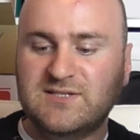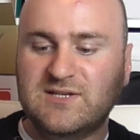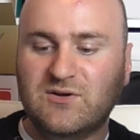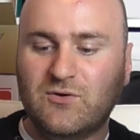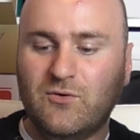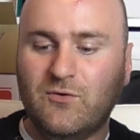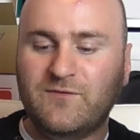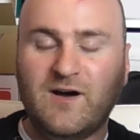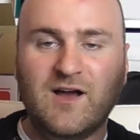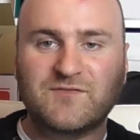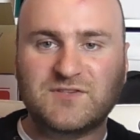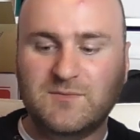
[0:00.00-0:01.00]
Core
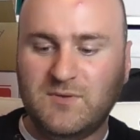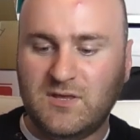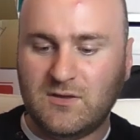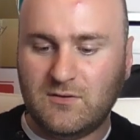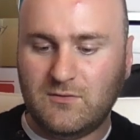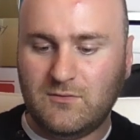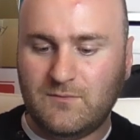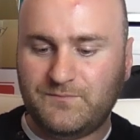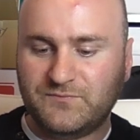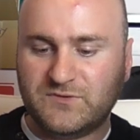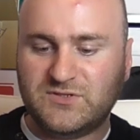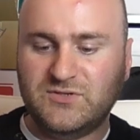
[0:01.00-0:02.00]
5 CPU,
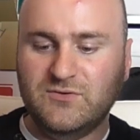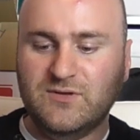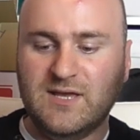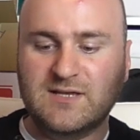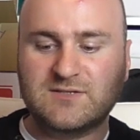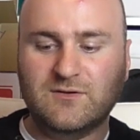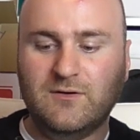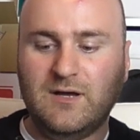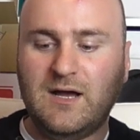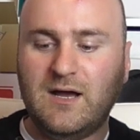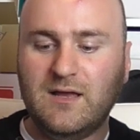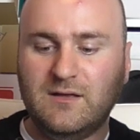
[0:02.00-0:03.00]
2 gigs or
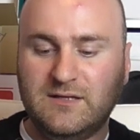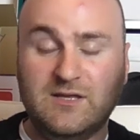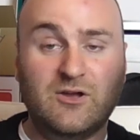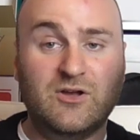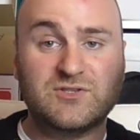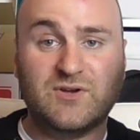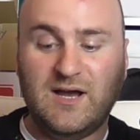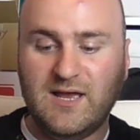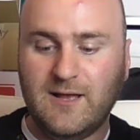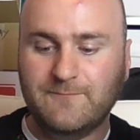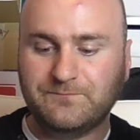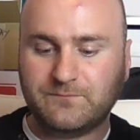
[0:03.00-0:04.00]
gigahertz or
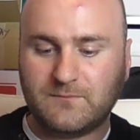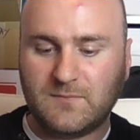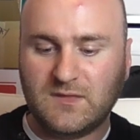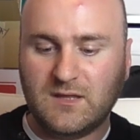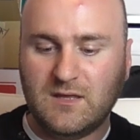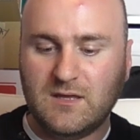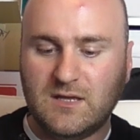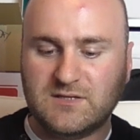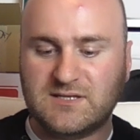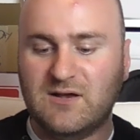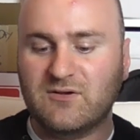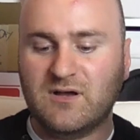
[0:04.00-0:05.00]
higher, a
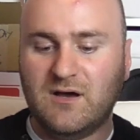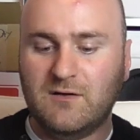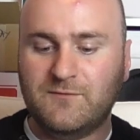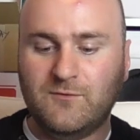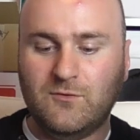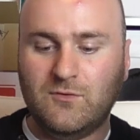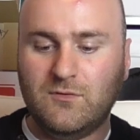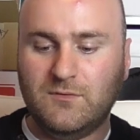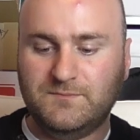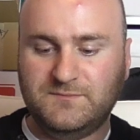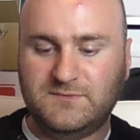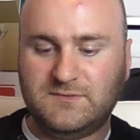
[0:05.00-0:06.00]
sound card for
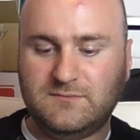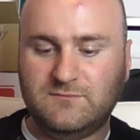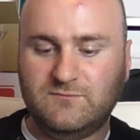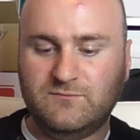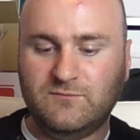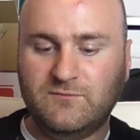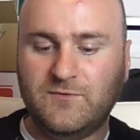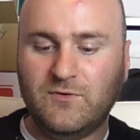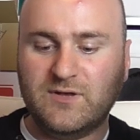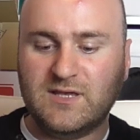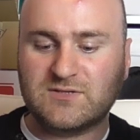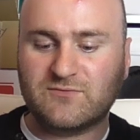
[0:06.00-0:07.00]
4
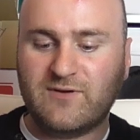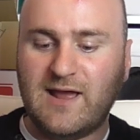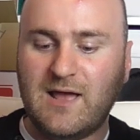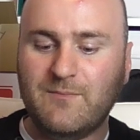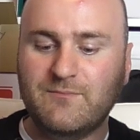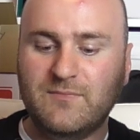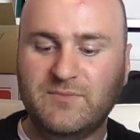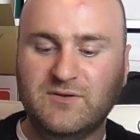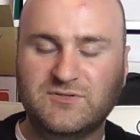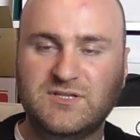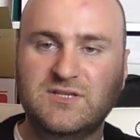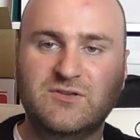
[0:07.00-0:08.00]
gigs of RAM, built
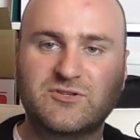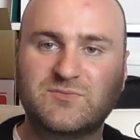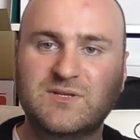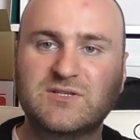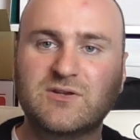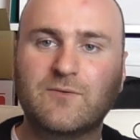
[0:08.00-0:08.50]
to USB 2.